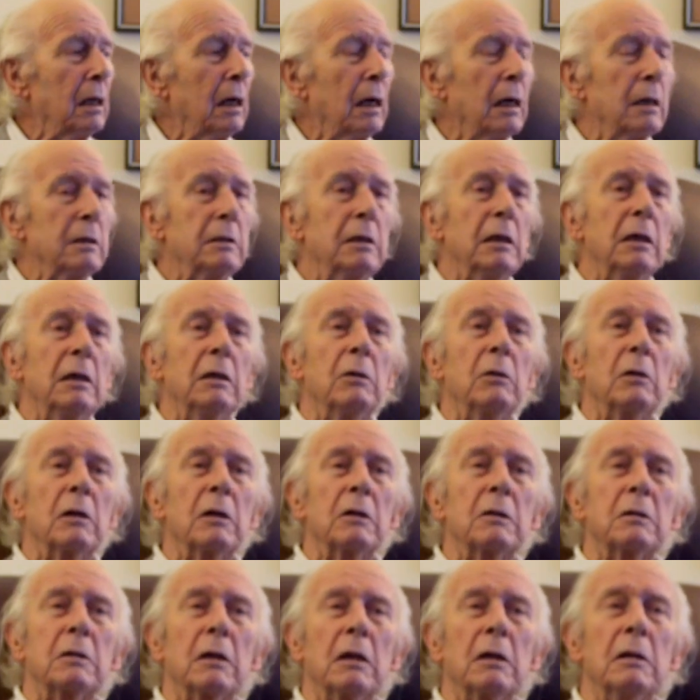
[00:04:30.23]
And then all of
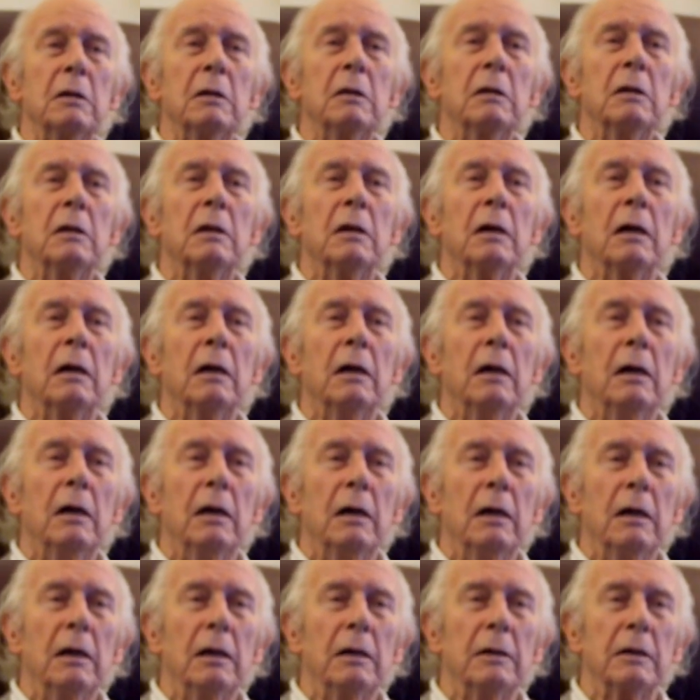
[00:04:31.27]
a sudden,
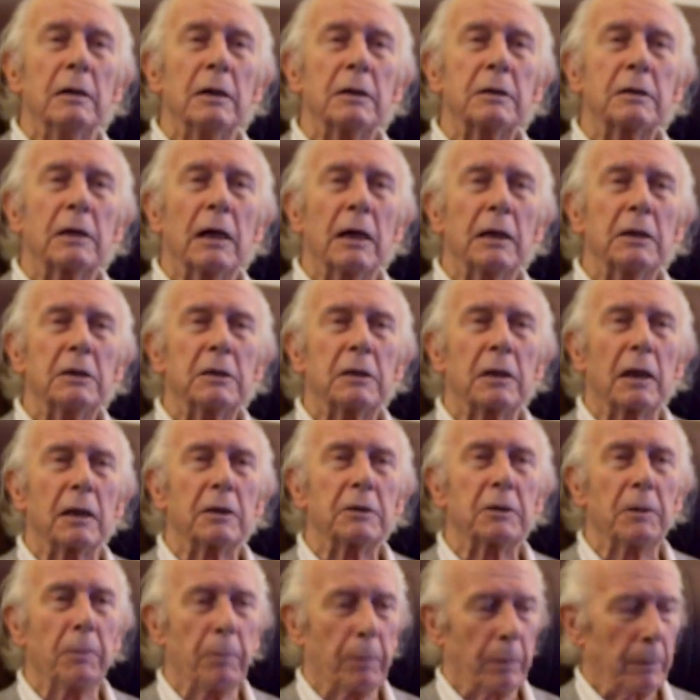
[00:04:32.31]
this guy
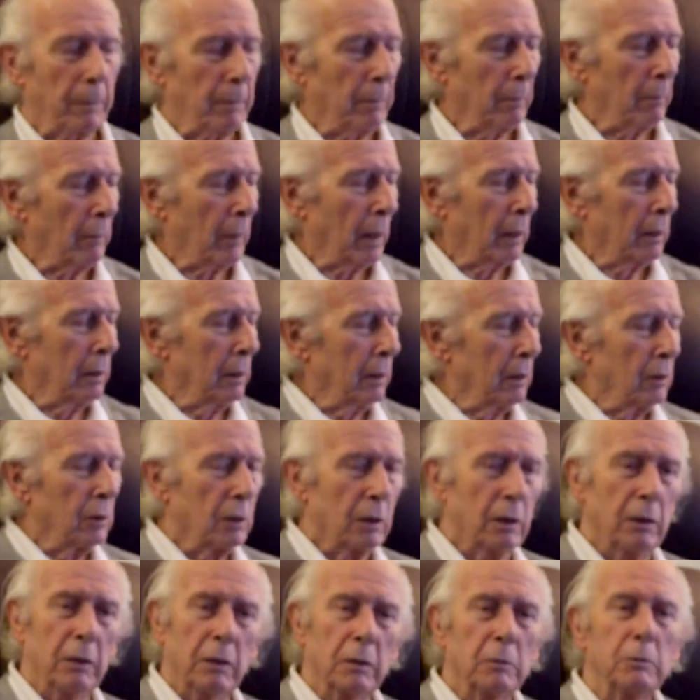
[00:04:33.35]
starts,
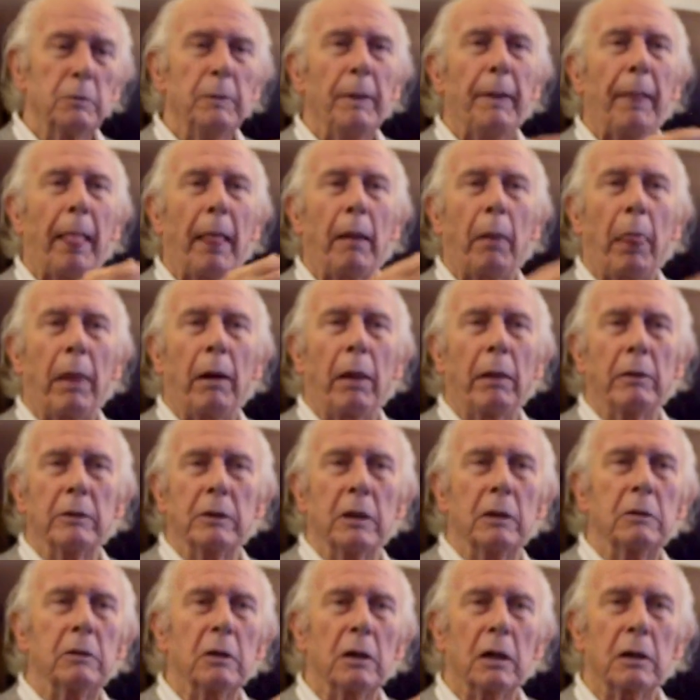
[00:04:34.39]
you know, bongo they
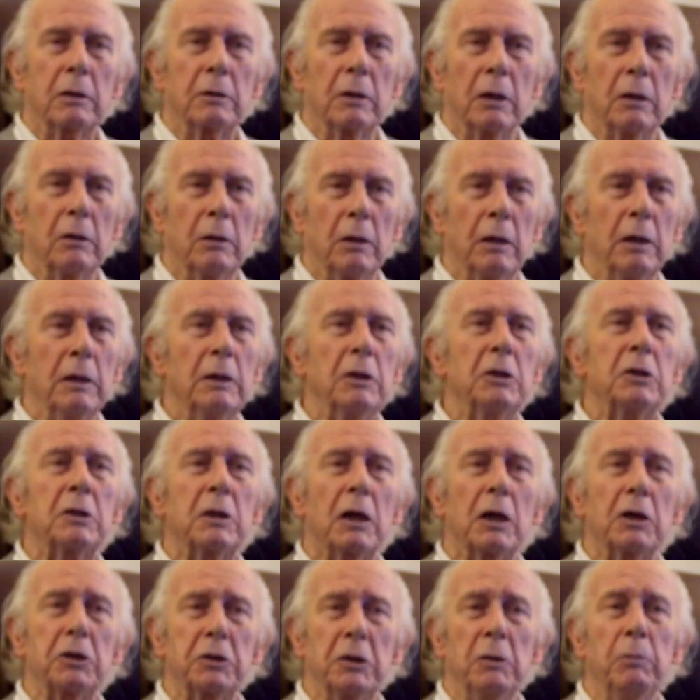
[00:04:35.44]
talk, you know, and he
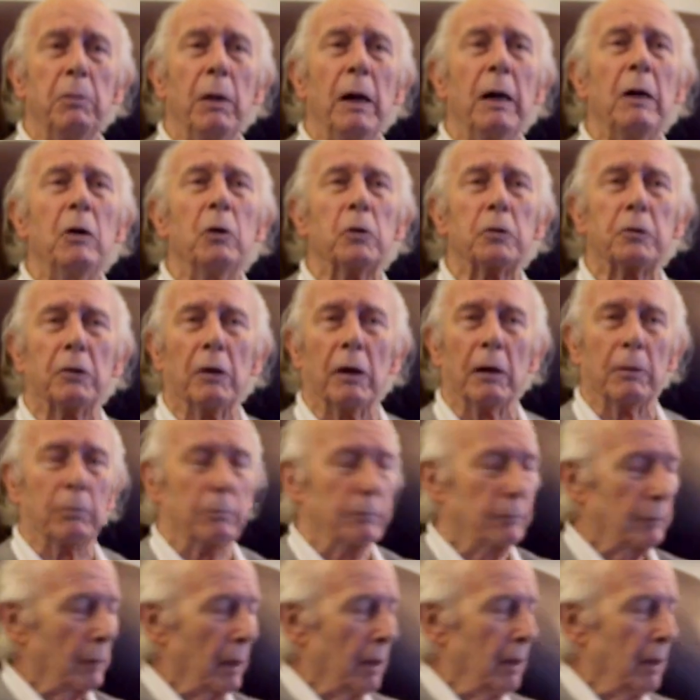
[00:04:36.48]
starts the bongo drum.